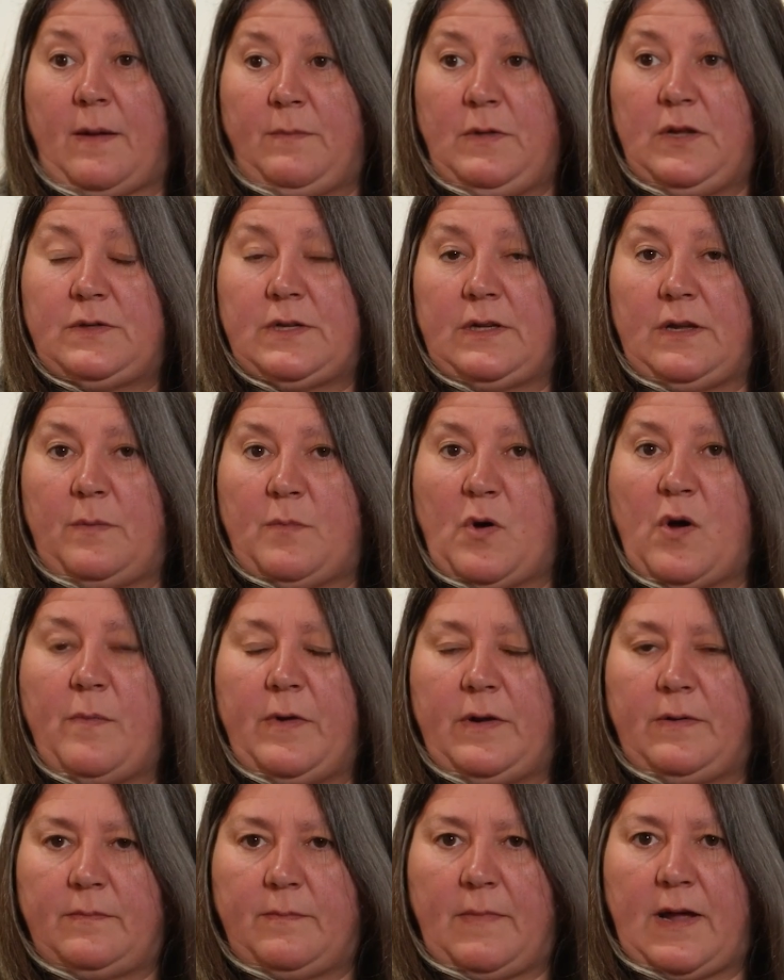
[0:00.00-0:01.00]
that I'm using at the
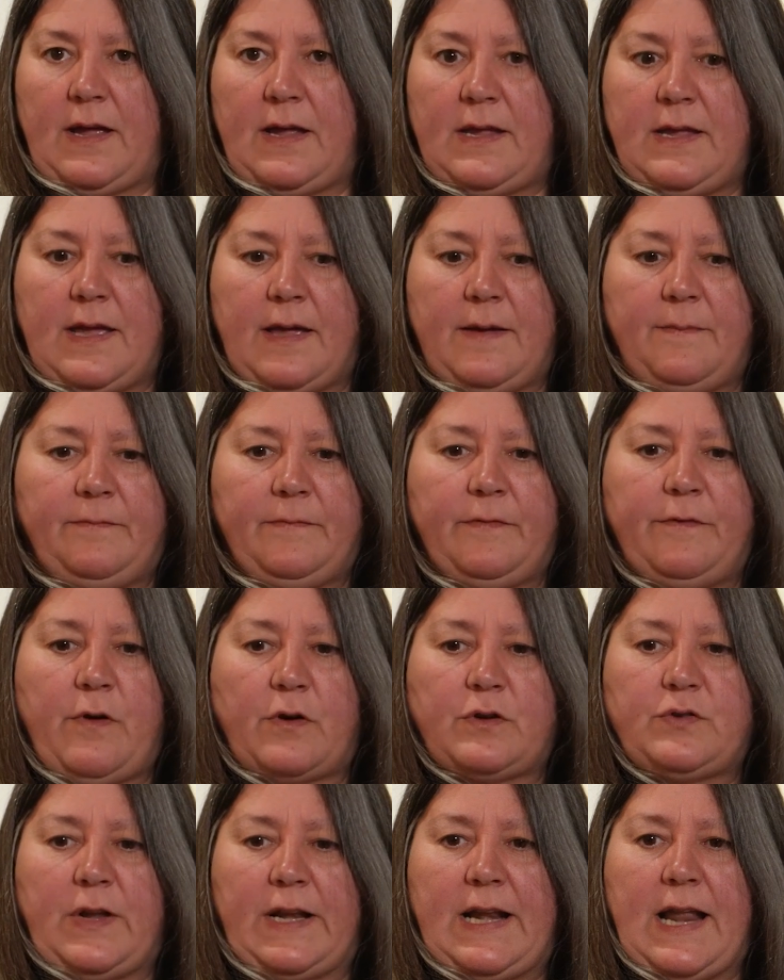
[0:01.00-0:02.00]
moment, my
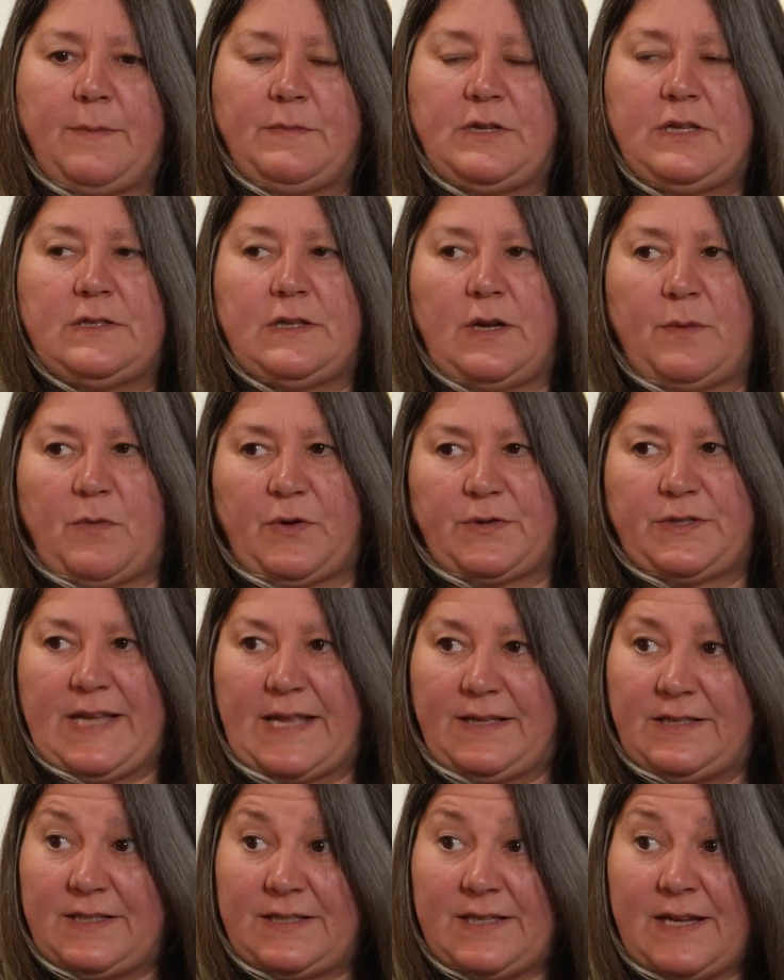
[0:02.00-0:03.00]
Fox Red Lab, she's a lot more
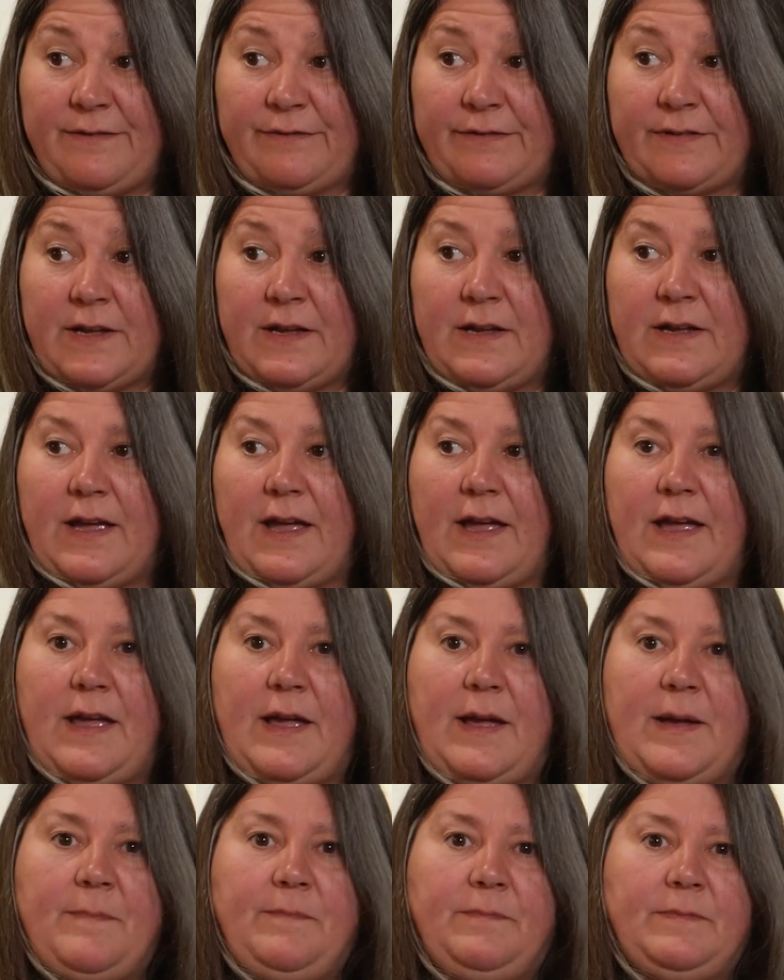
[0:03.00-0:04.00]
sensitive.
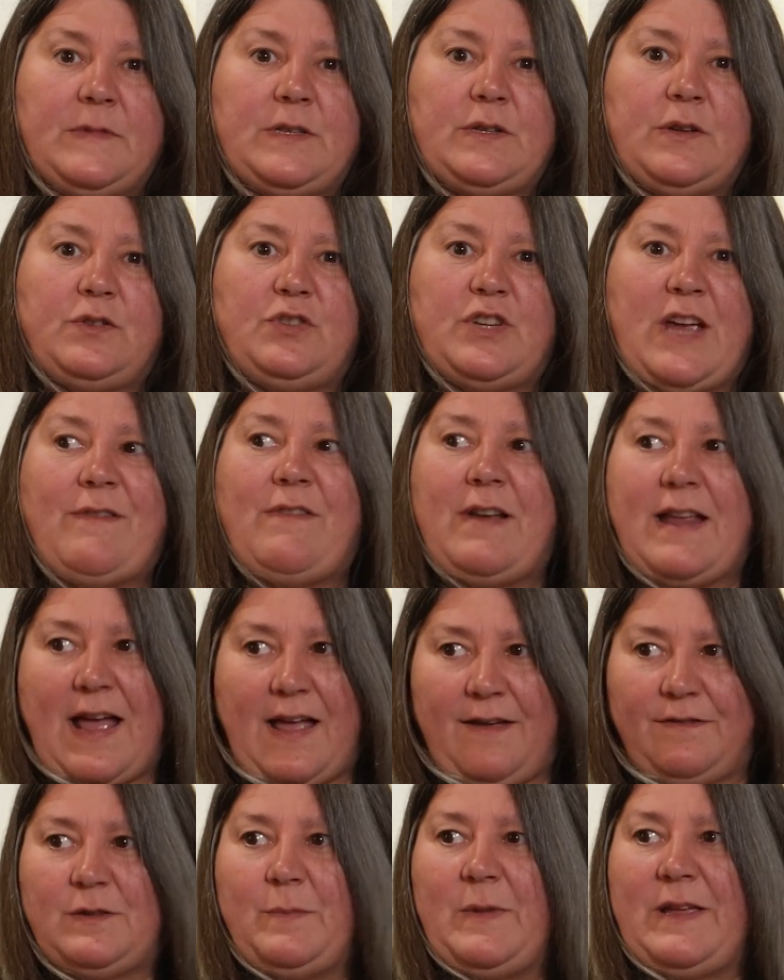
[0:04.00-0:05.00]
So generally I
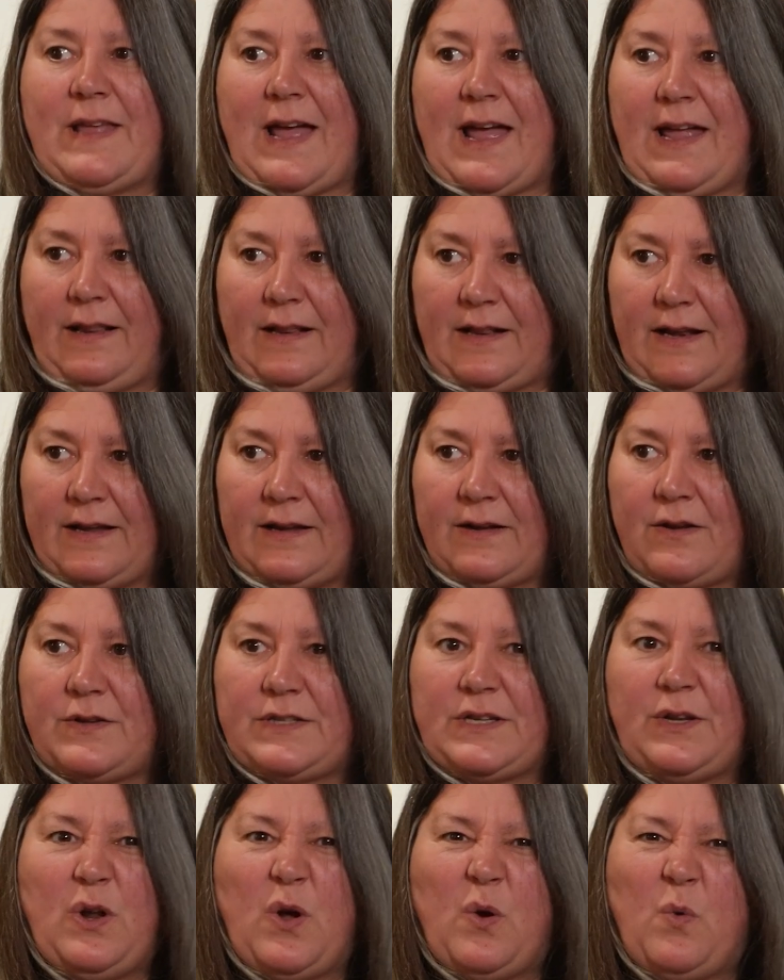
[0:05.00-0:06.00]
have to be the handler
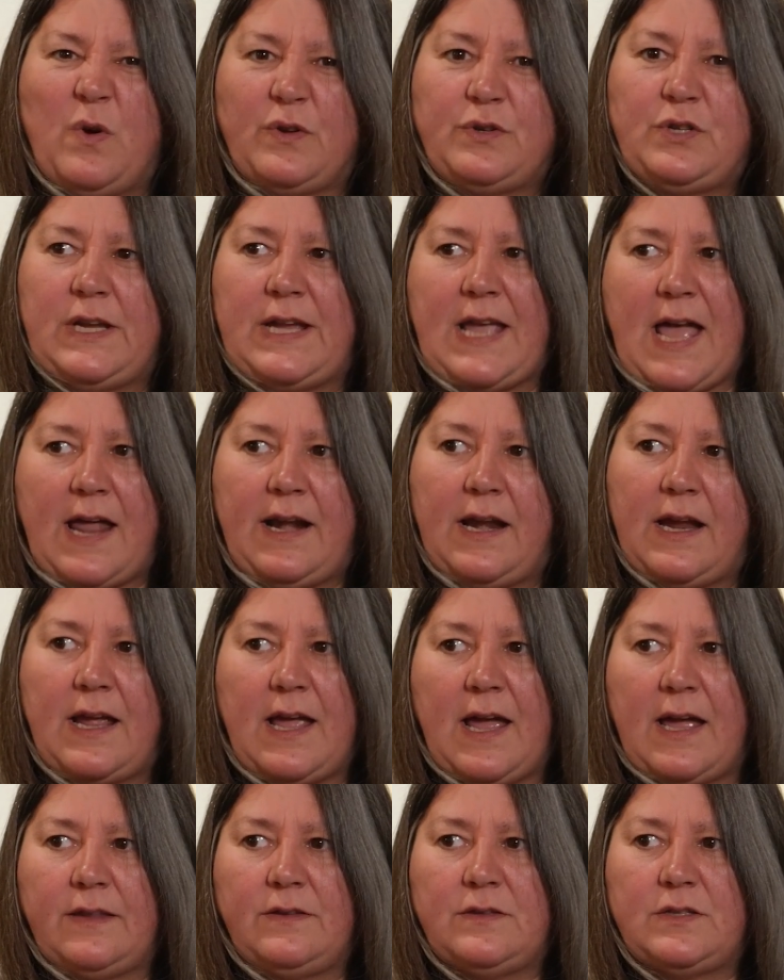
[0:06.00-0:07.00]
because I know what she can and
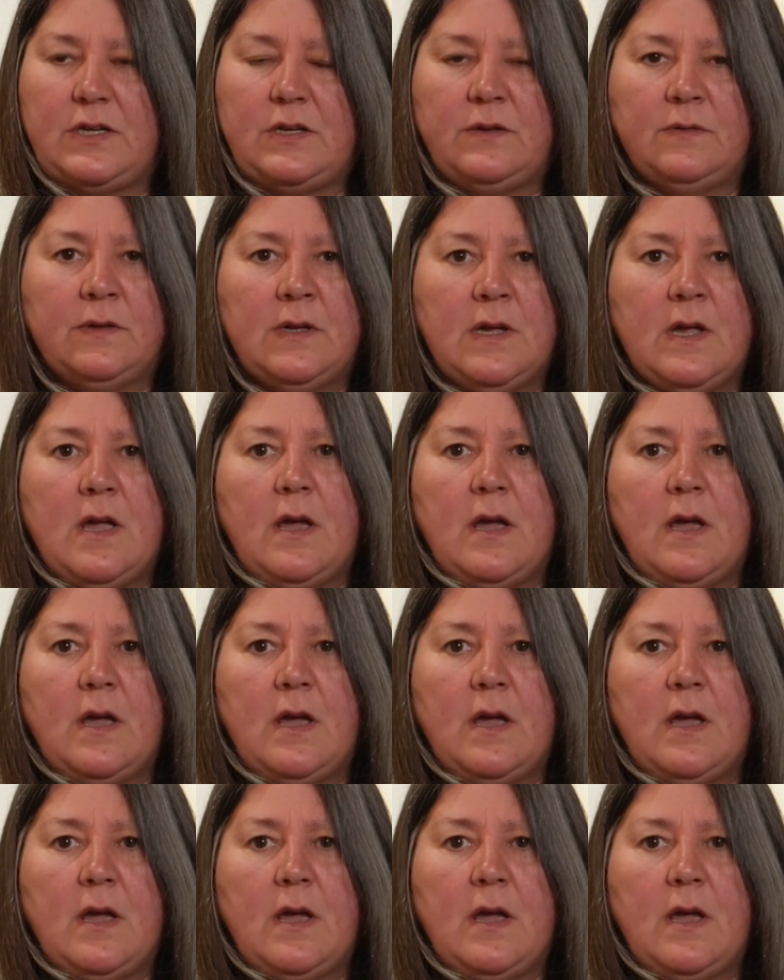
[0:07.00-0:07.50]
can't do.